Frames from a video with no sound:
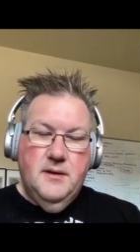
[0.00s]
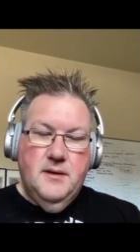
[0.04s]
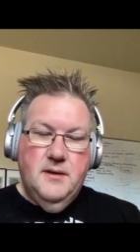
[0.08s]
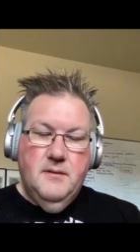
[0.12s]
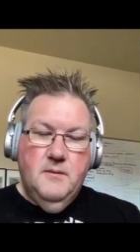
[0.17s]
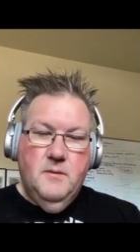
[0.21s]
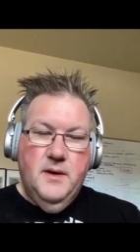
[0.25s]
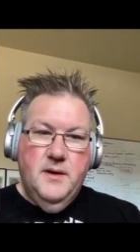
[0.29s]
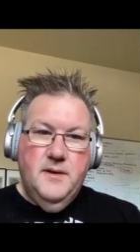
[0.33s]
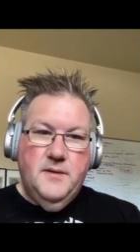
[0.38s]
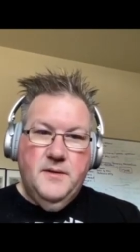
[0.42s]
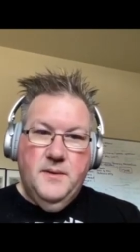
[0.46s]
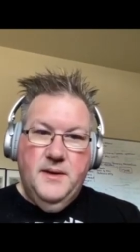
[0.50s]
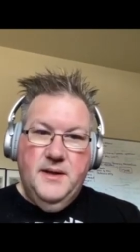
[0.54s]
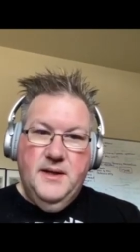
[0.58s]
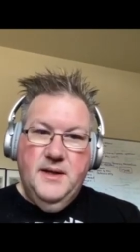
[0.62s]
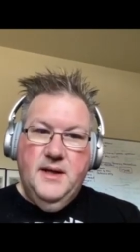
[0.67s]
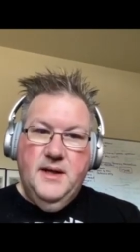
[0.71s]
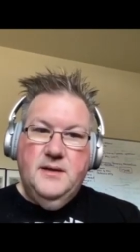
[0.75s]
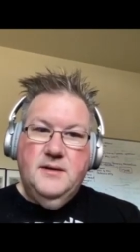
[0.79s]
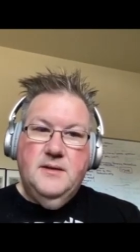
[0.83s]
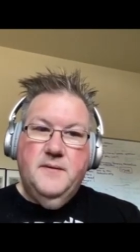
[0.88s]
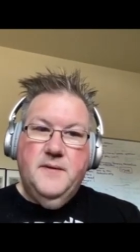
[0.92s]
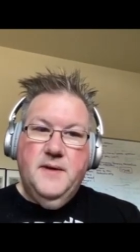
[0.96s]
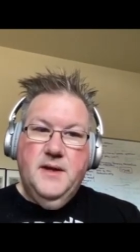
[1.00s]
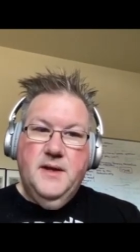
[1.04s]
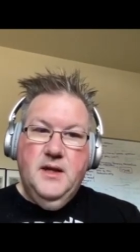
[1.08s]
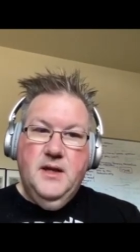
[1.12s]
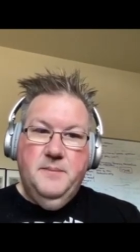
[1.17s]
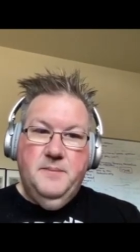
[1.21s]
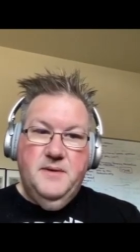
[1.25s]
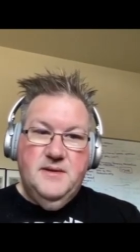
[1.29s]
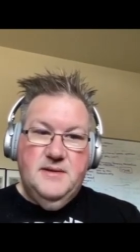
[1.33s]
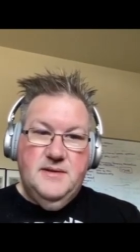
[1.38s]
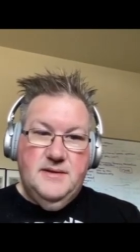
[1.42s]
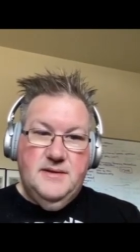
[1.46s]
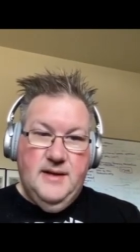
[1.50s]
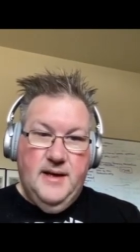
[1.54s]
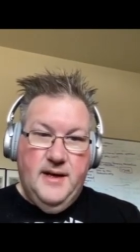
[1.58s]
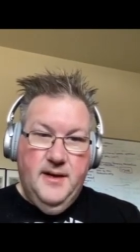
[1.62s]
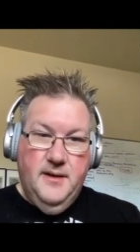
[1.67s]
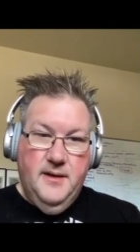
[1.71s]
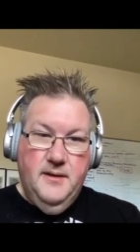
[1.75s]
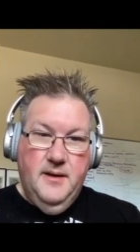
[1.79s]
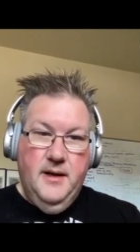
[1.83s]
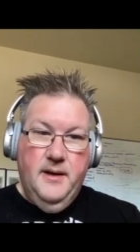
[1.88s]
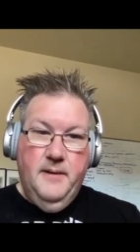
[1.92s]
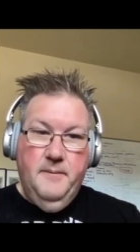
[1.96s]
whereas we need developers
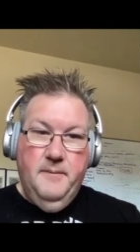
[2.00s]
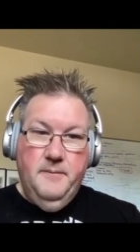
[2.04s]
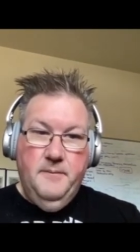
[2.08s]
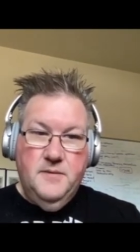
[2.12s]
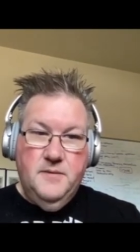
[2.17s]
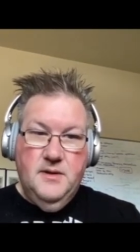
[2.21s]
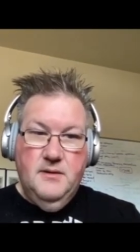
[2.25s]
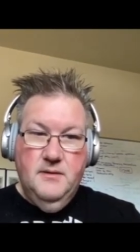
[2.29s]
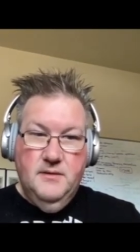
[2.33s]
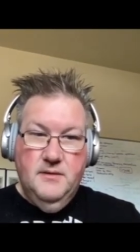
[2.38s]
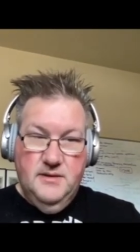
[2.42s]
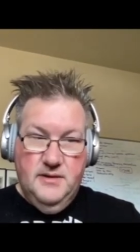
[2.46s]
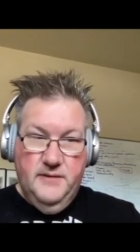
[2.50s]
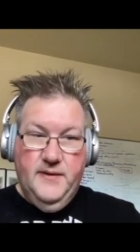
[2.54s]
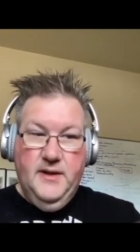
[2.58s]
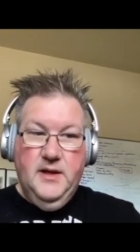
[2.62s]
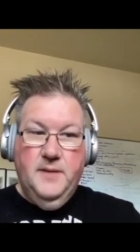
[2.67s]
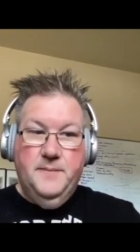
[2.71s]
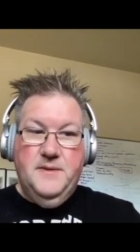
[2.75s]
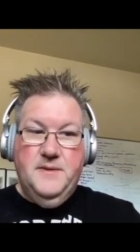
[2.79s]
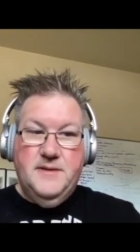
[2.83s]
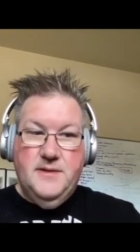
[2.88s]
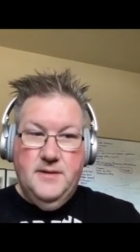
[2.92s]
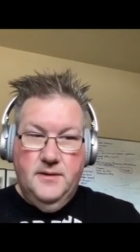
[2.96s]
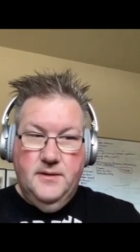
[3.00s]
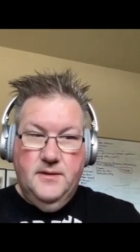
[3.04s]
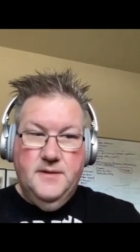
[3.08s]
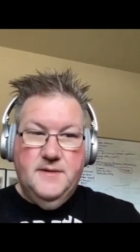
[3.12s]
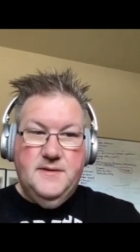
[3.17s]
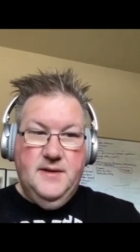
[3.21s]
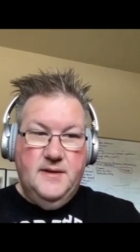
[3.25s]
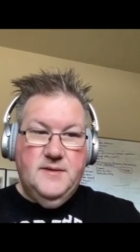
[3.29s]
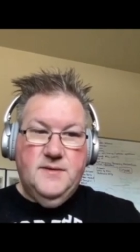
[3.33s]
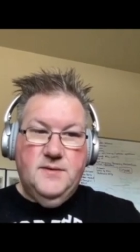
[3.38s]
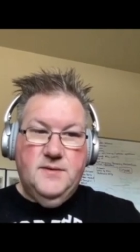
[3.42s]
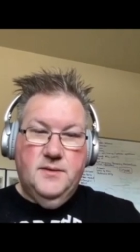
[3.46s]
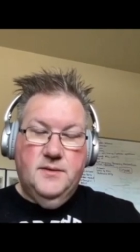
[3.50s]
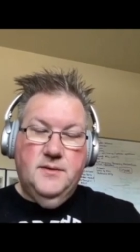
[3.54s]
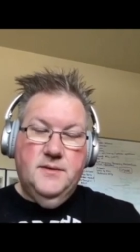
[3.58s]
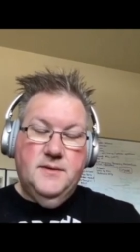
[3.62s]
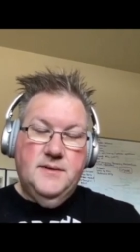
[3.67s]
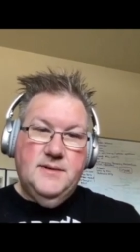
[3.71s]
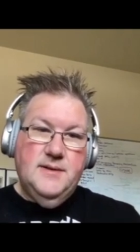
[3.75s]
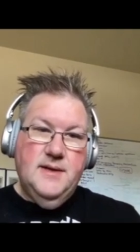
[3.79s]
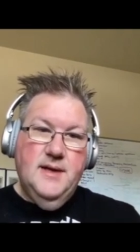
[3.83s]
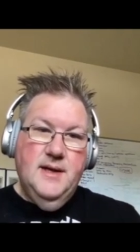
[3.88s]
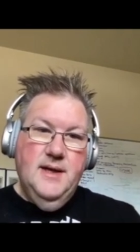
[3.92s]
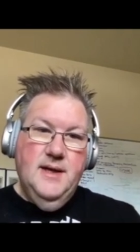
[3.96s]
start, um, developers to use these
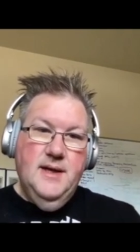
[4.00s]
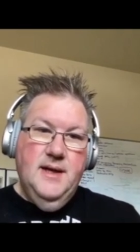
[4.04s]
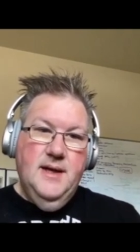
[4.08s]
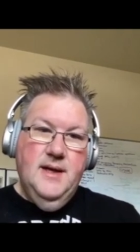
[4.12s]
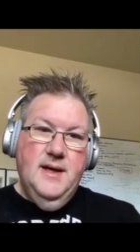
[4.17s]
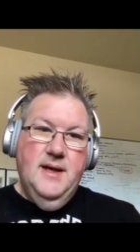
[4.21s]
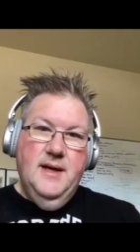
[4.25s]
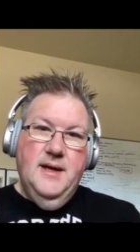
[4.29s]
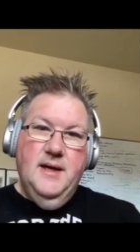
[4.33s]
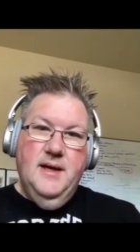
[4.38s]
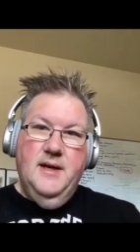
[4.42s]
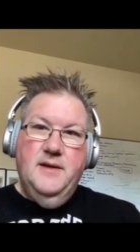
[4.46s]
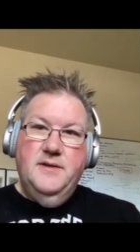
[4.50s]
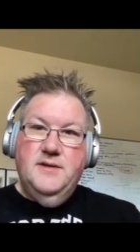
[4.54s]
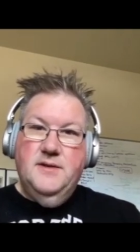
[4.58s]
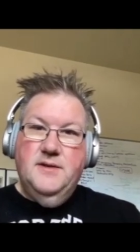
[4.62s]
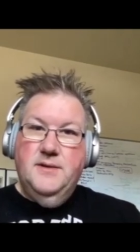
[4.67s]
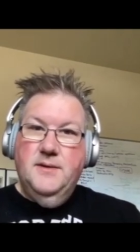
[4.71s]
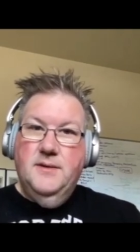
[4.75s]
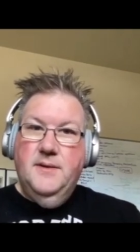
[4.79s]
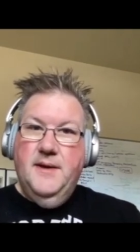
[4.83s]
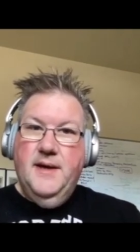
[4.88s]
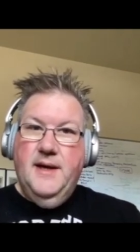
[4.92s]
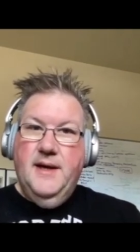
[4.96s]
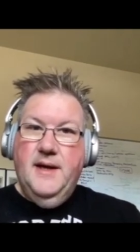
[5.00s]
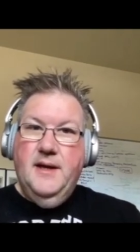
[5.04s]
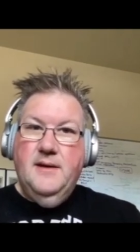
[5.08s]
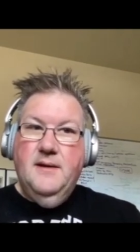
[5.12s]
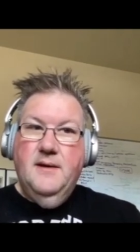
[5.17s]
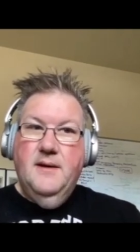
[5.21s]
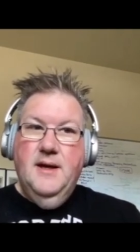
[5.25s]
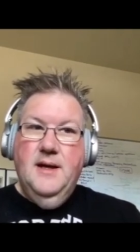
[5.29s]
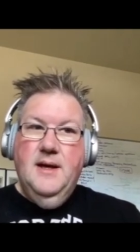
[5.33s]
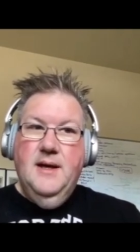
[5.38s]
tools, and to do that,